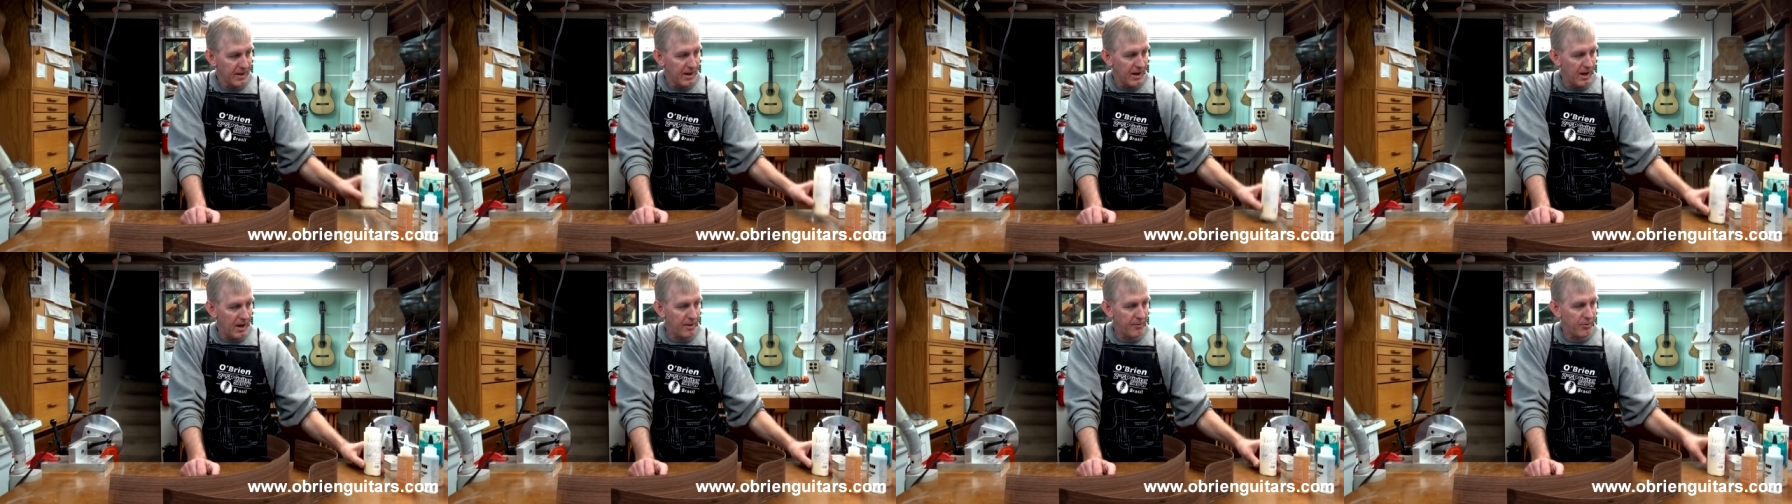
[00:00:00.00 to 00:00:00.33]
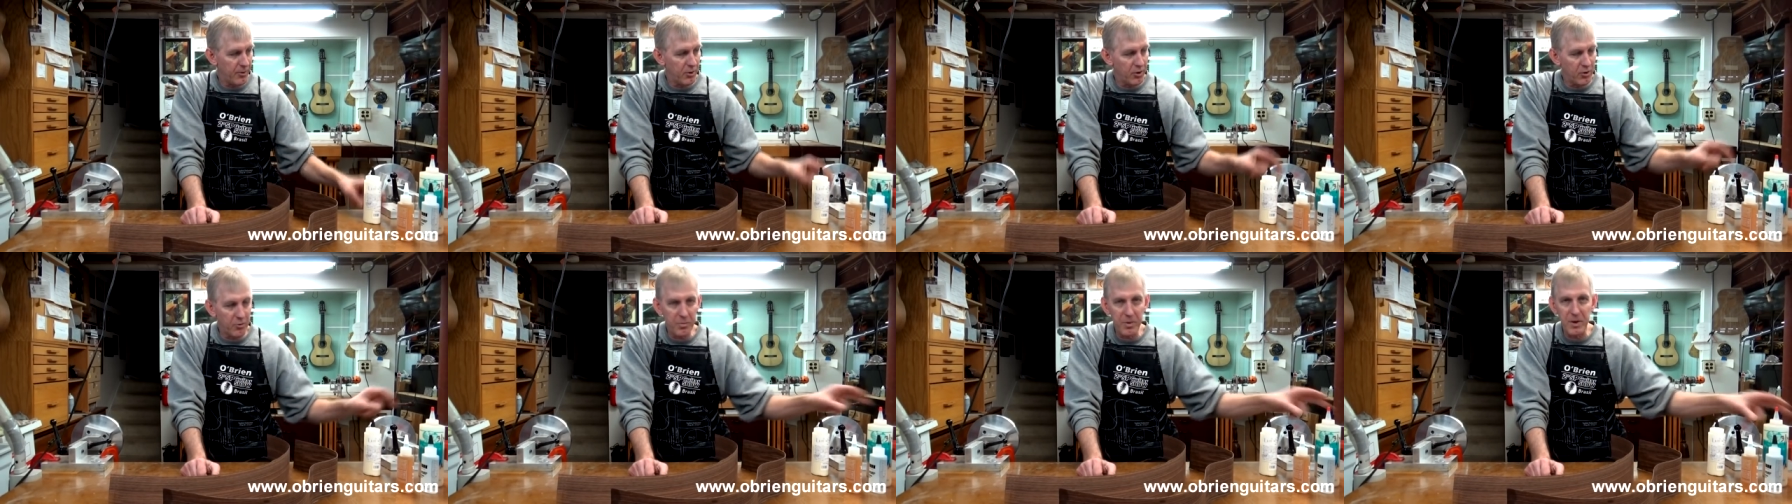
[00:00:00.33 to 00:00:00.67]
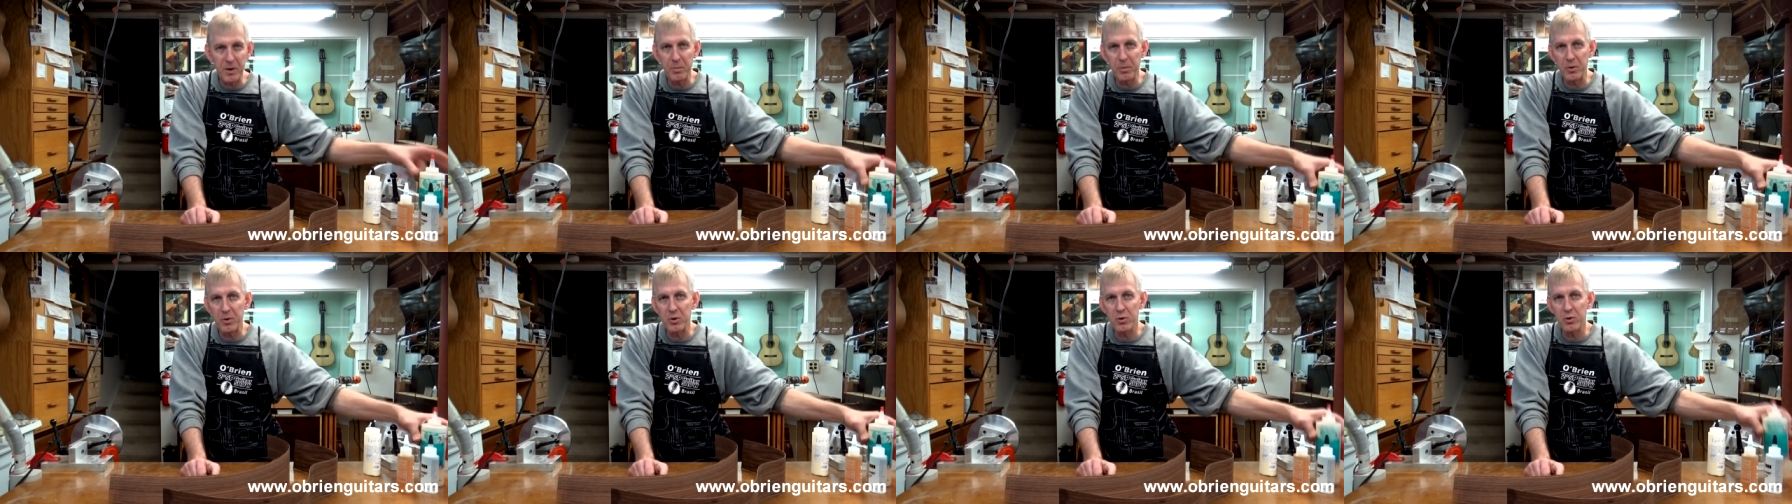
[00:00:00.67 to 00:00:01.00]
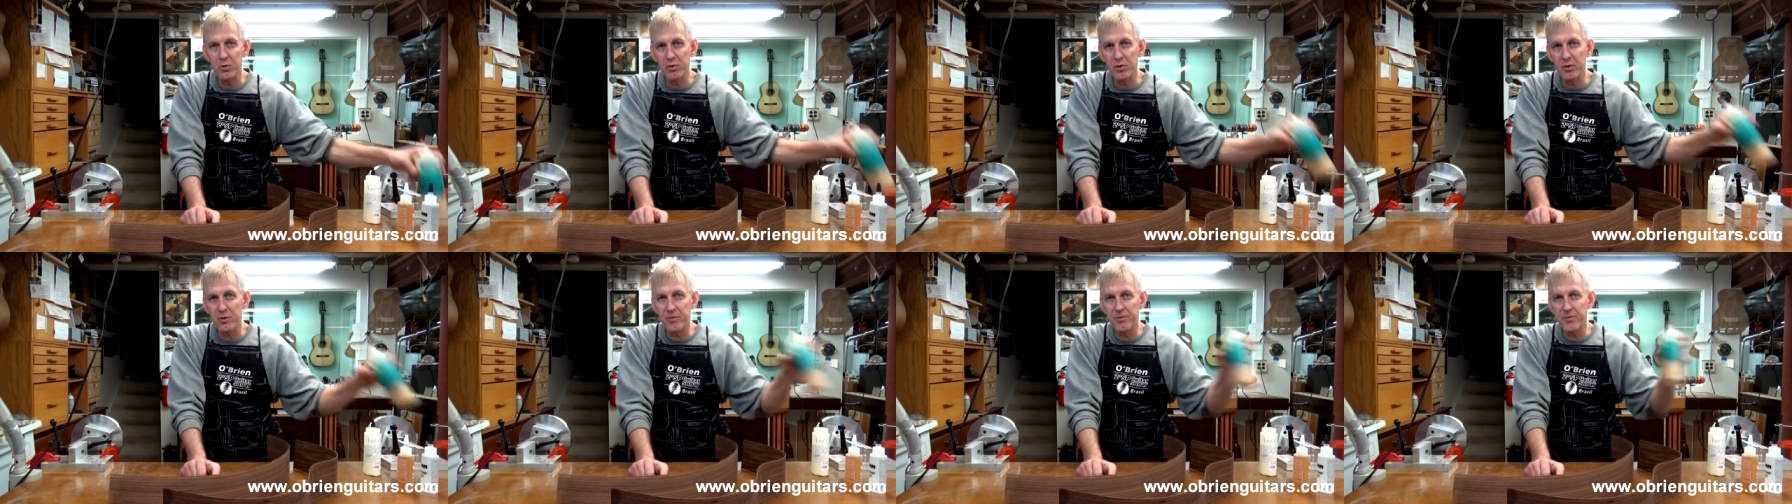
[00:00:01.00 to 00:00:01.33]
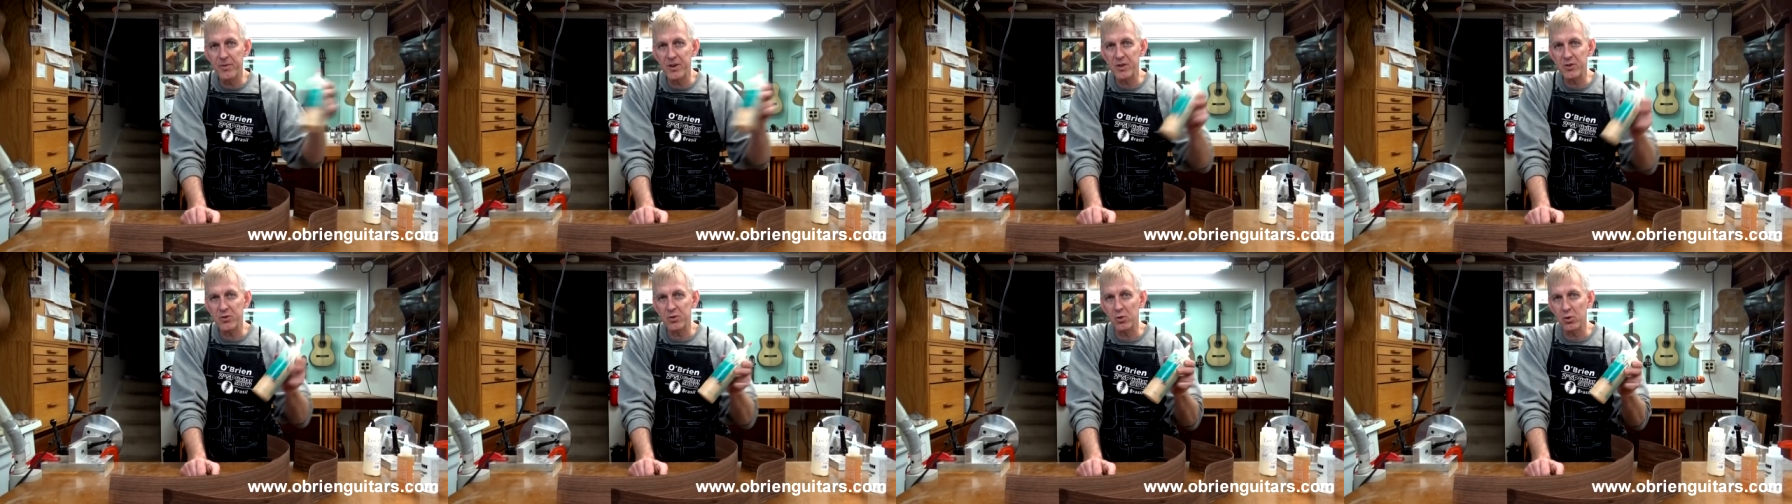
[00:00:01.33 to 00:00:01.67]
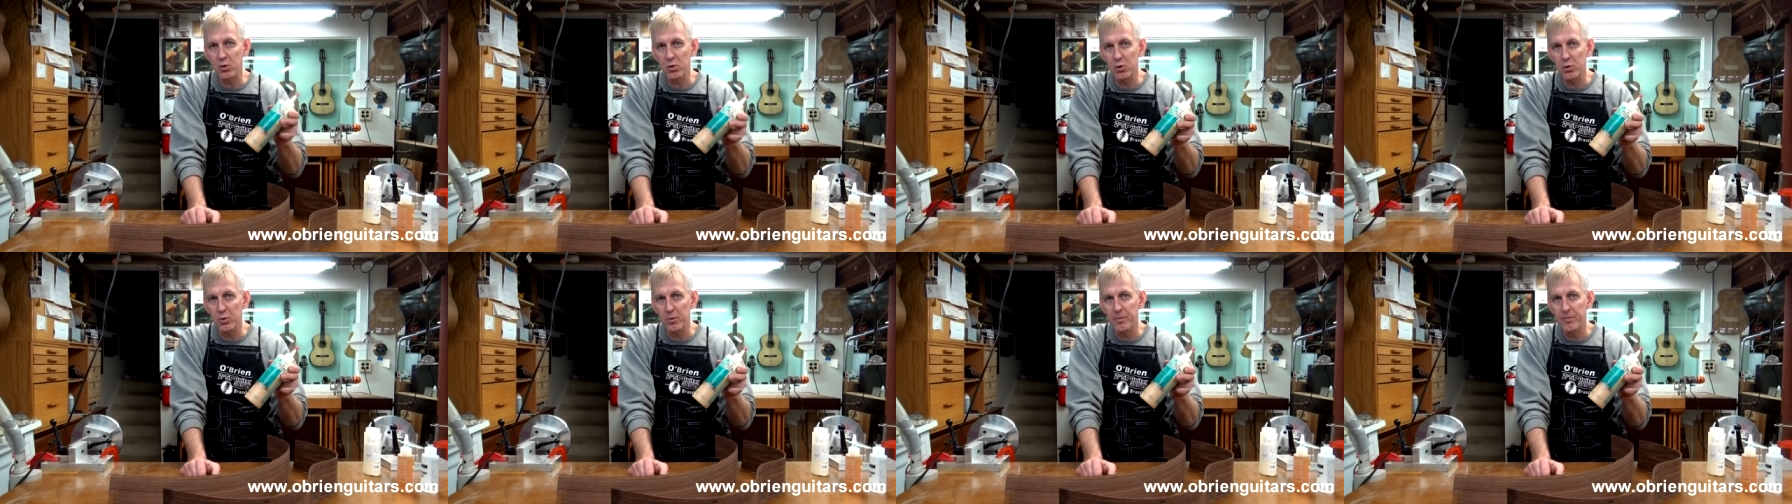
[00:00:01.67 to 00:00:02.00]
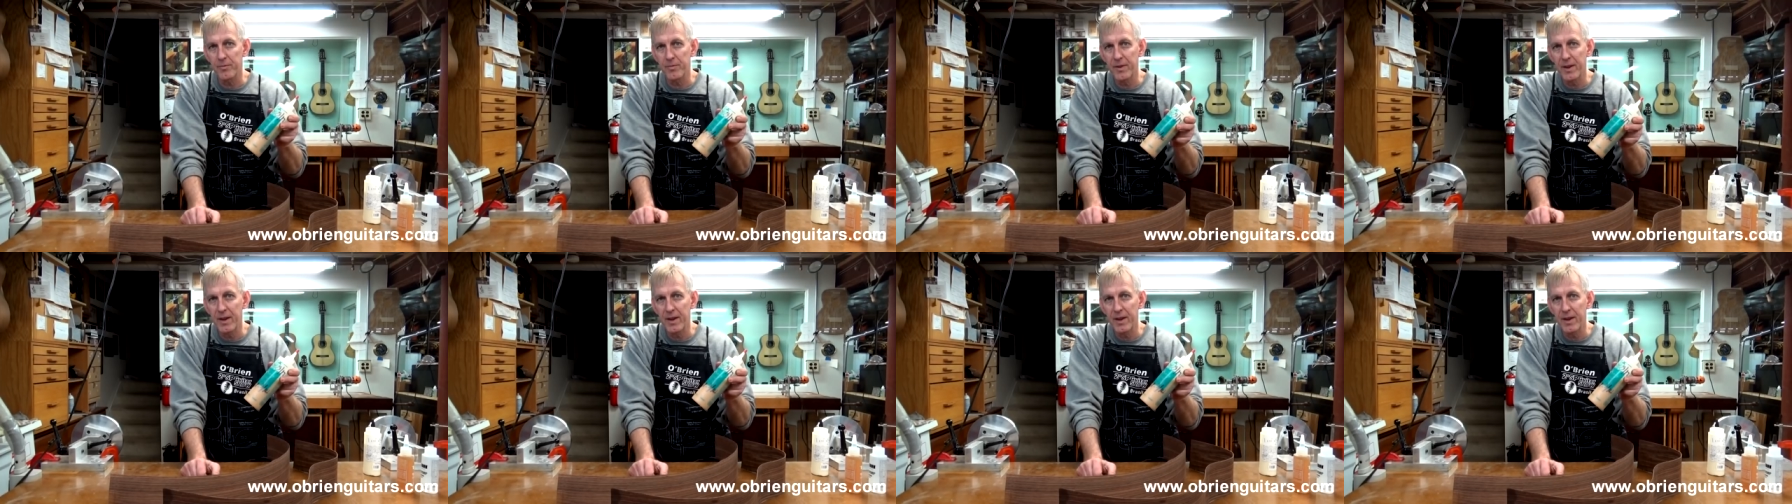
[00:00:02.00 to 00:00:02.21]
I've heard of people using fish glue.